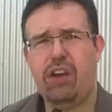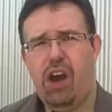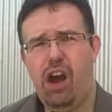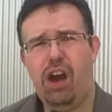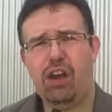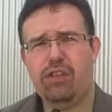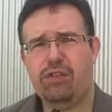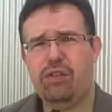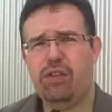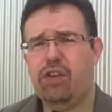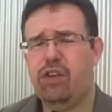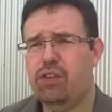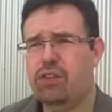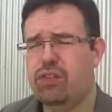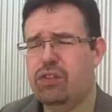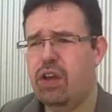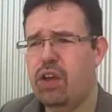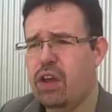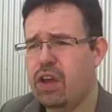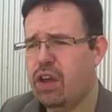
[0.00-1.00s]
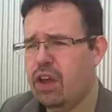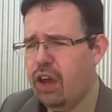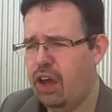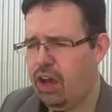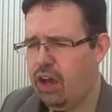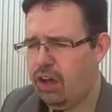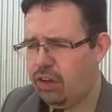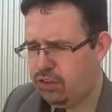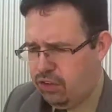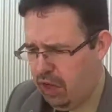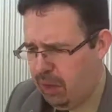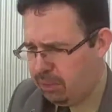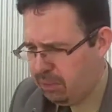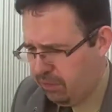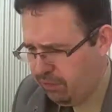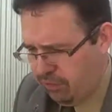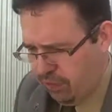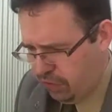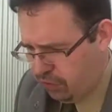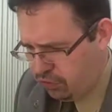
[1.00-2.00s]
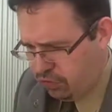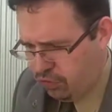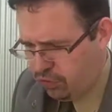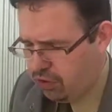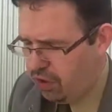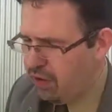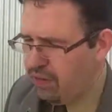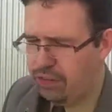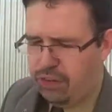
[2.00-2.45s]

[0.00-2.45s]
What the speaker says: cost to those types of fixtures.